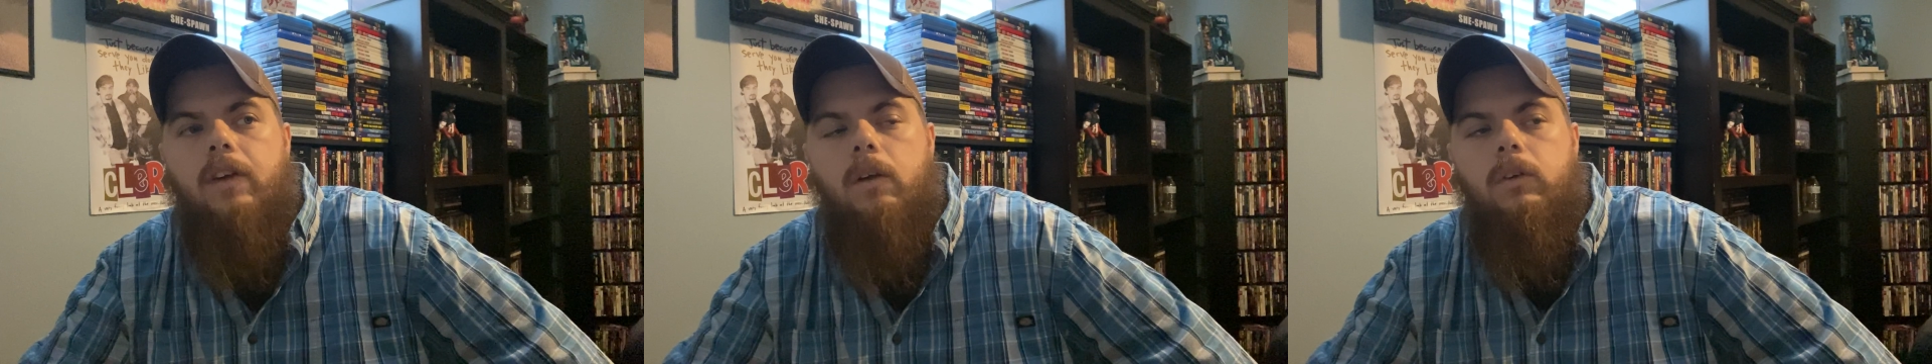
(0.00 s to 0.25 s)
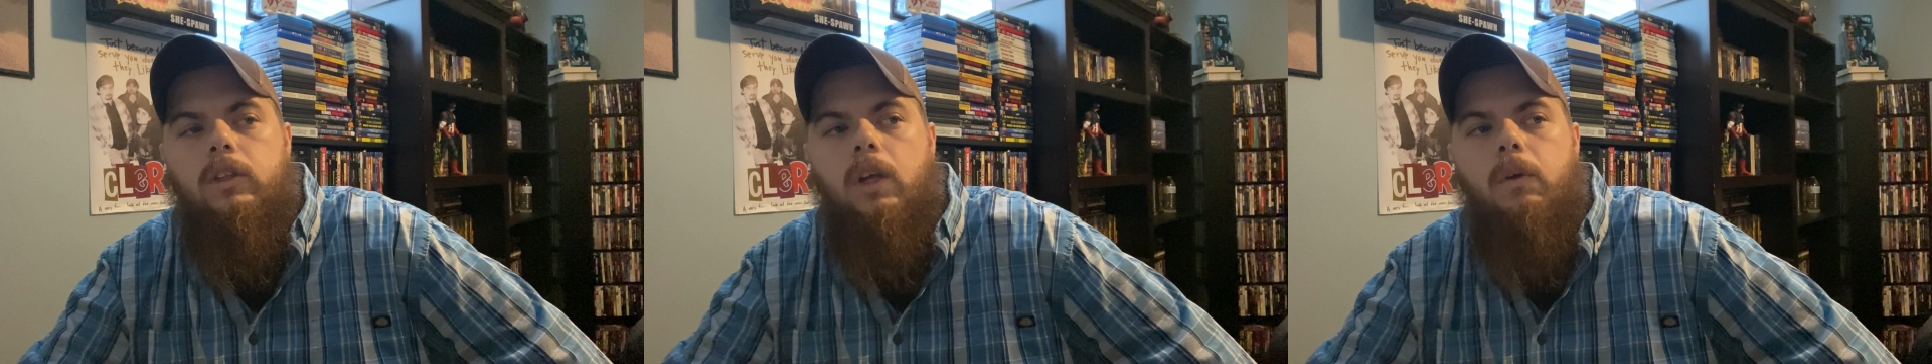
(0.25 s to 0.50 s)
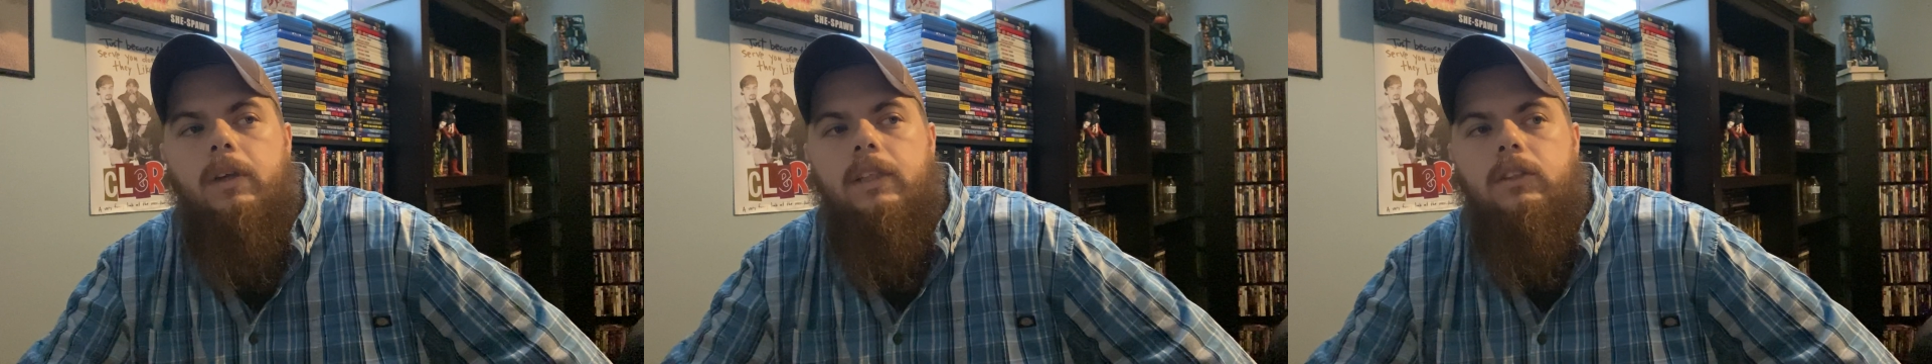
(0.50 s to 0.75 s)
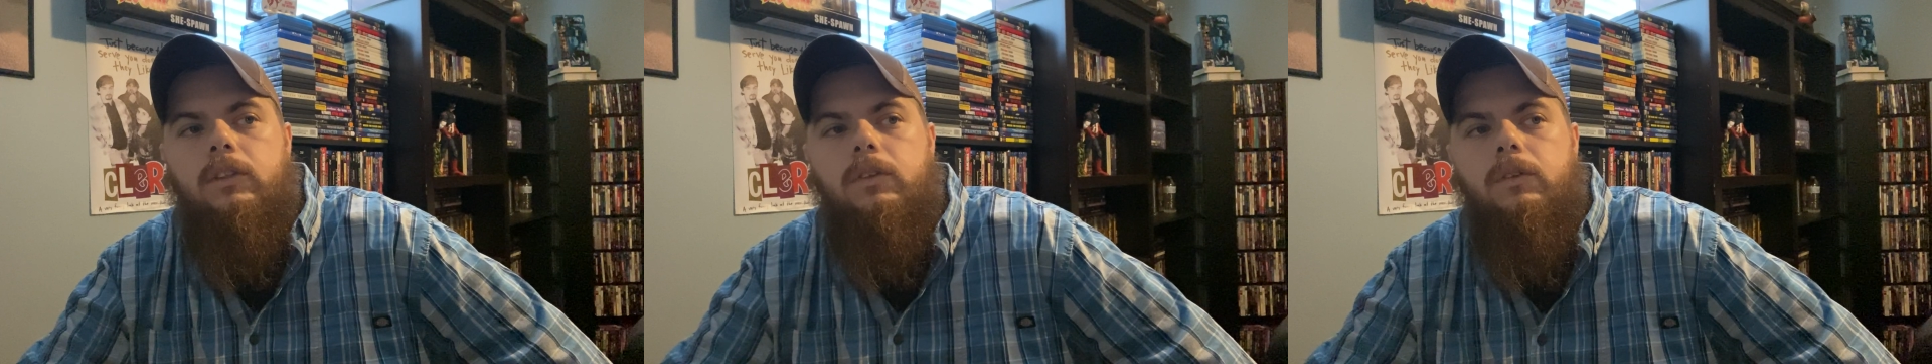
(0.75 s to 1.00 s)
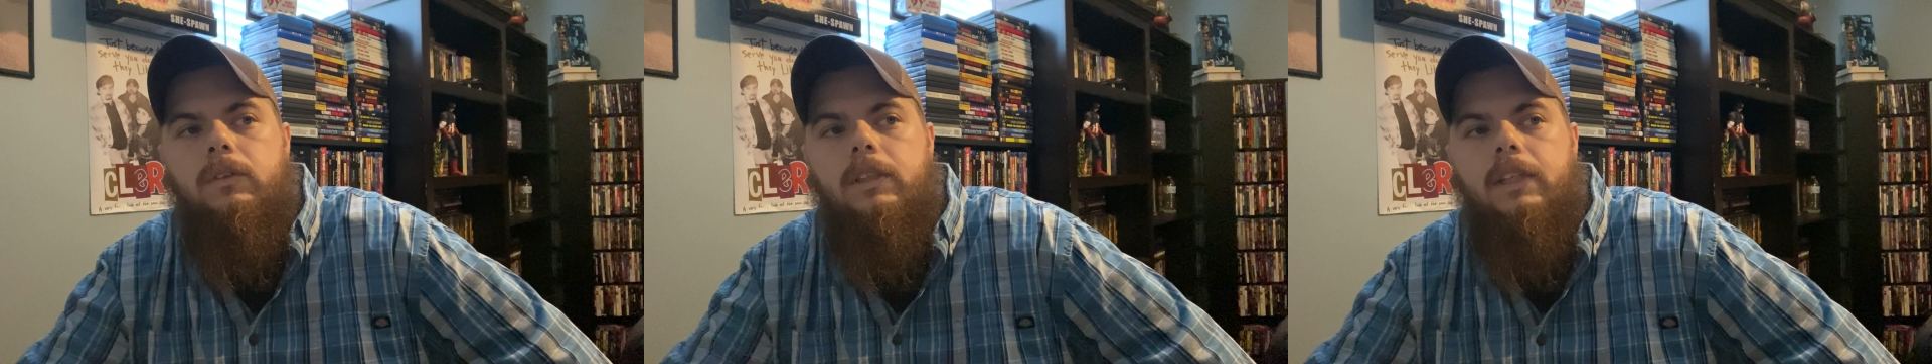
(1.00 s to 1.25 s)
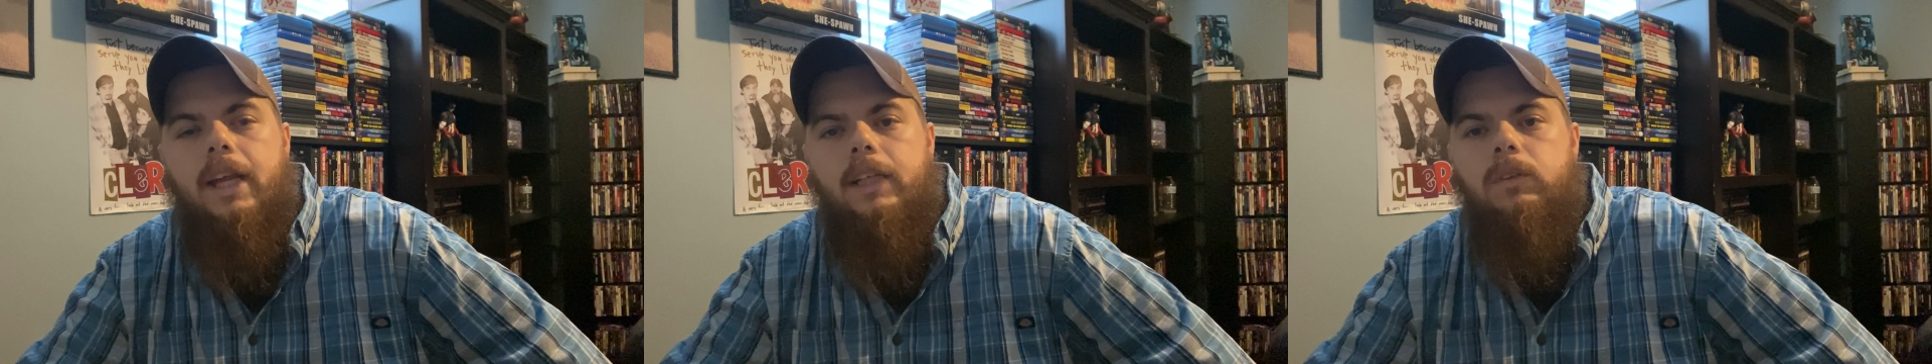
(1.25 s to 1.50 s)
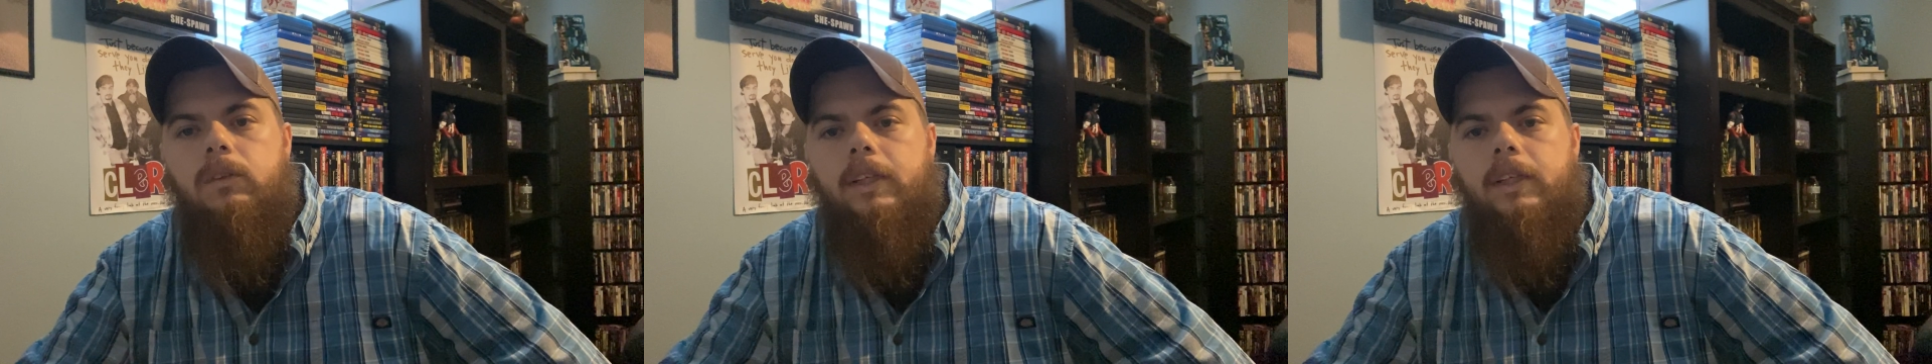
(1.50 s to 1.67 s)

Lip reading: I were to go into the next one,